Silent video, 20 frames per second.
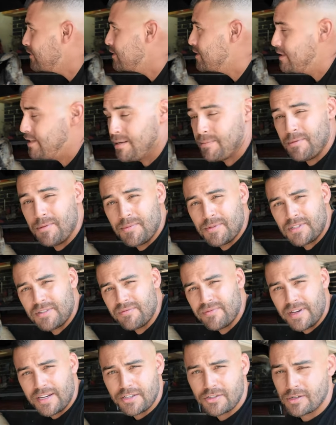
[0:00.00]
fun tip, you put
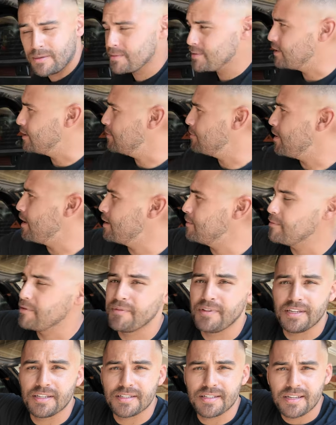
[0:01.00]
some vice grips on the bottom
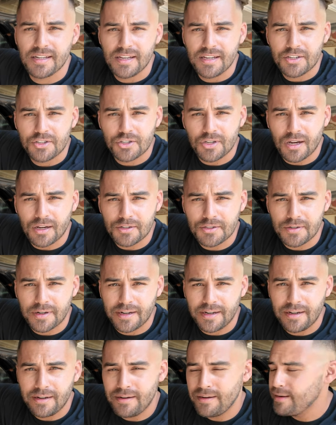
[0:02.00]
of these shocks
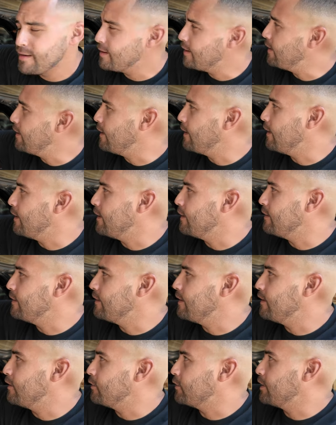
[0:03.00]
right here, and
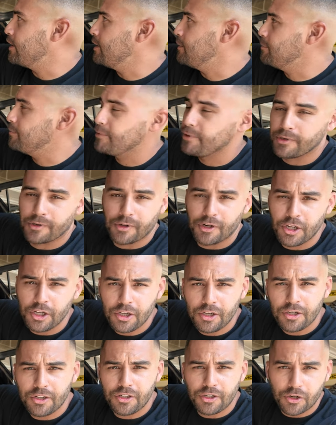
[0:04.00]
it'll keep your
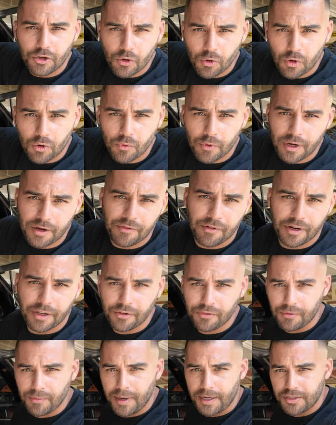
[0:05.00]
hood, your door, whatever it
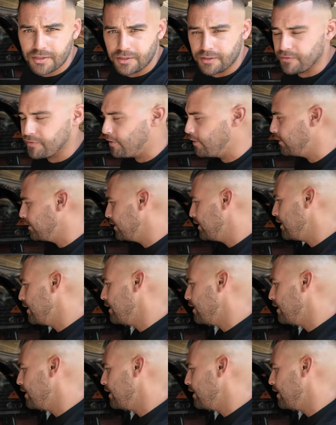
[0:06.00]
is, from actually falling